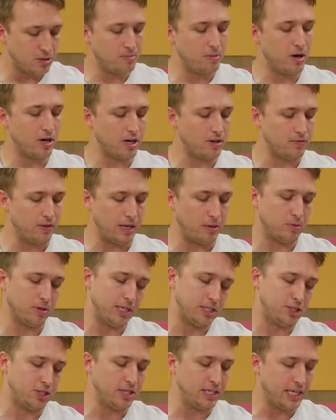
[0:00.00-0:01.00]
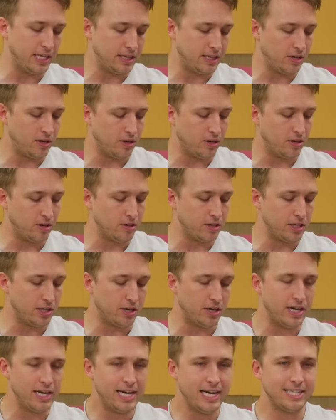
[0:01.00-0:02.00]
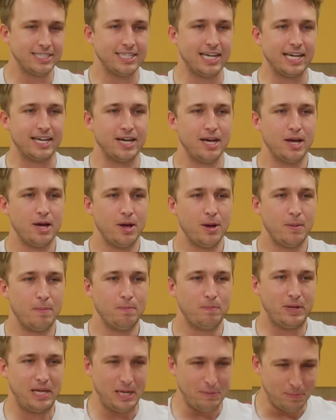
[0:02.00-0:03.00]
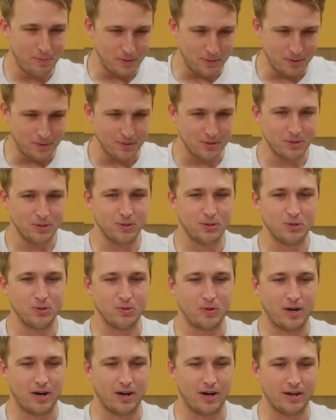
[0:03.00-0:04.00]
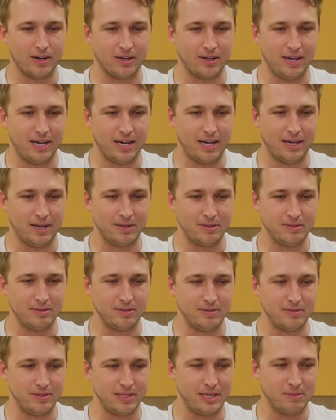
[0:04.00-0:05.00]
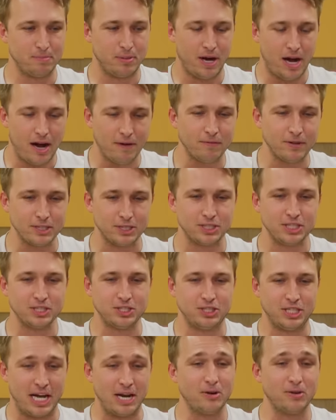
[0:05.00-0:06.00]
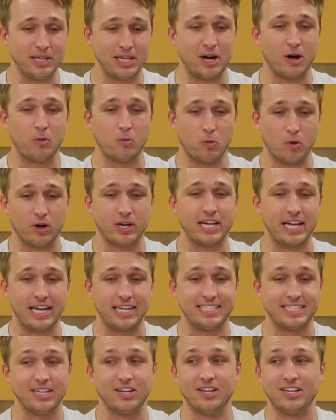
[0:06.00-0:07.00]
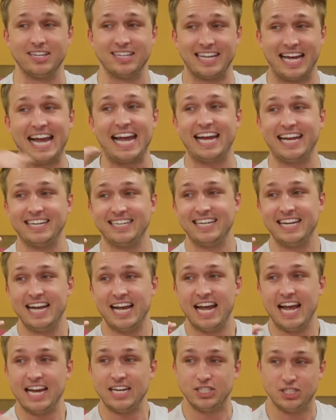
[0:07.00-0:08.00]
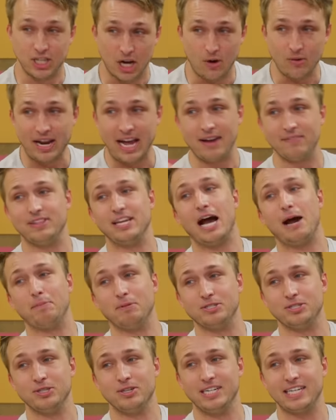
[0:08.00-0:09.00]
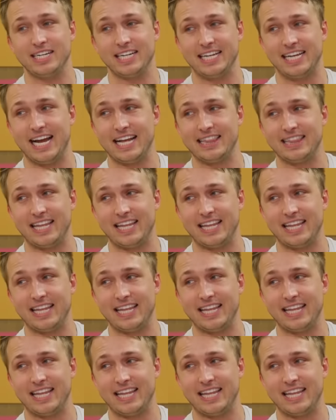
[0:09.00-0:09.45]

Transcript: remark of like, well, they shouldn't get there earlier. It's like people who are impoverished generally are working till late. Exactly. Don't have the opportunity to get